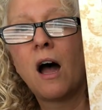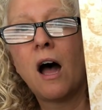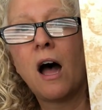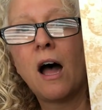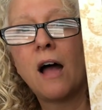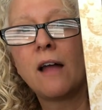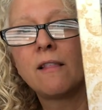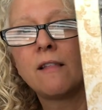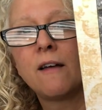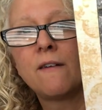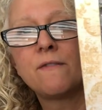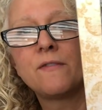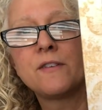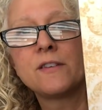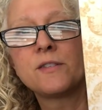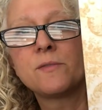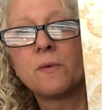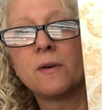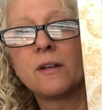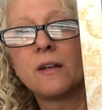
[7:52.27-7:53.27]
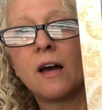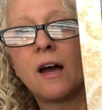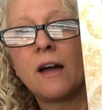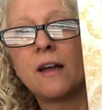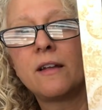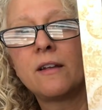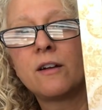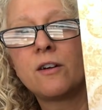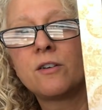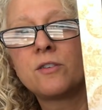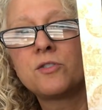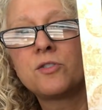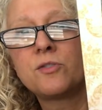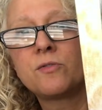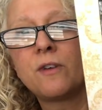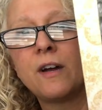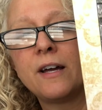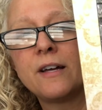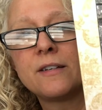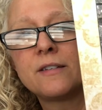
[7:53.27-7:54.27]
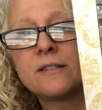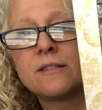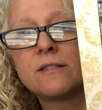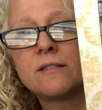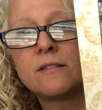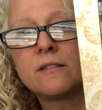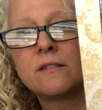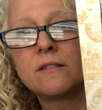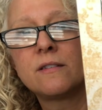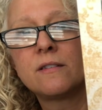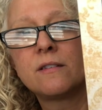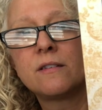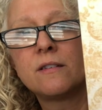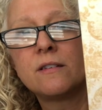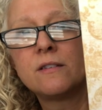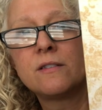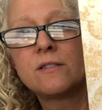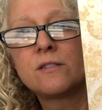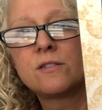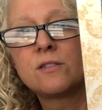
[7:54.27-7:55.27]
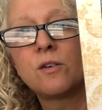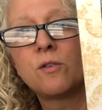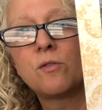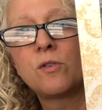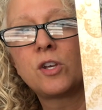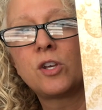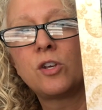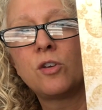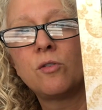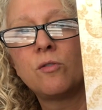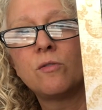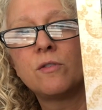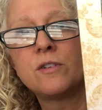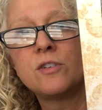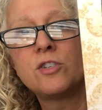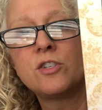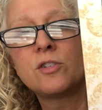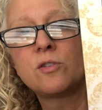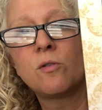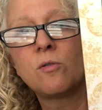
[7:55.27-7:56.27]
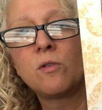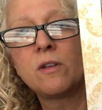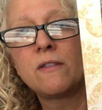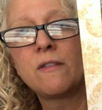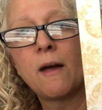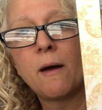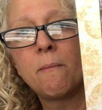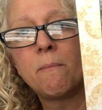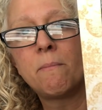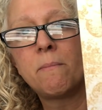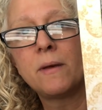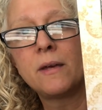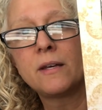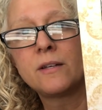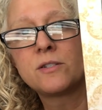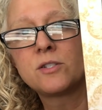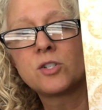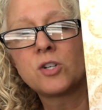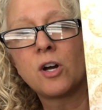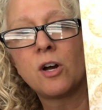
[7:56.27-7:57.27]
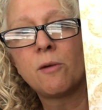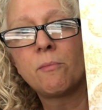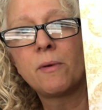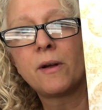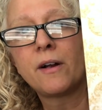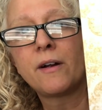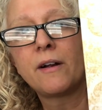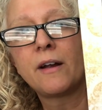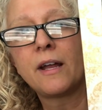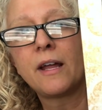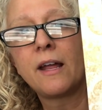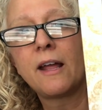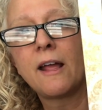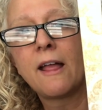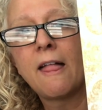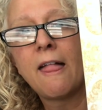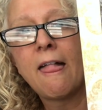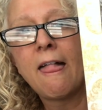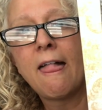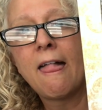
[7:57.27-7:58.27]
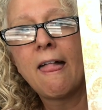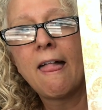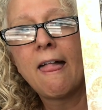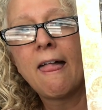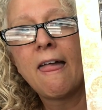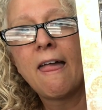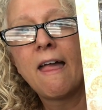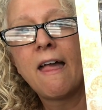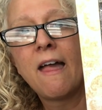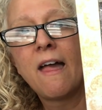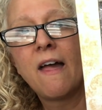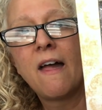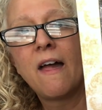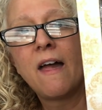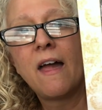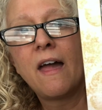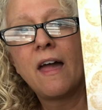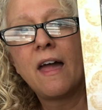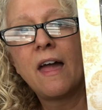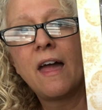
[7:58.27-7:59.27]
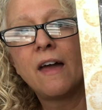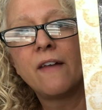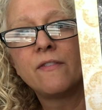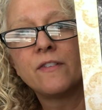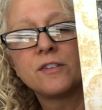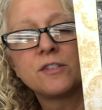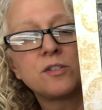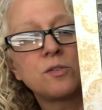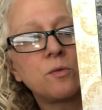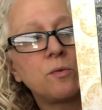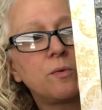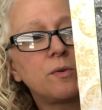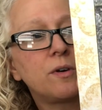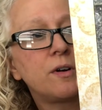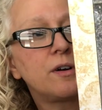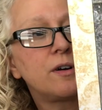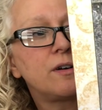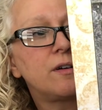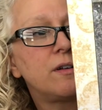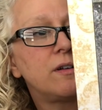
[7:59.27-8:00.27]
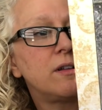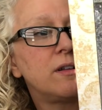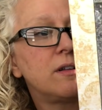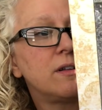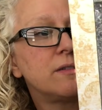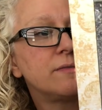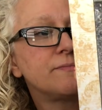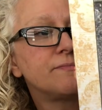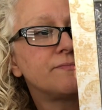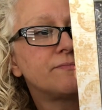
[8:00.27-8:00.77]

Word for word: I love this one. I Her dress is so cute, and she's holding that big strawberry and the squirrel.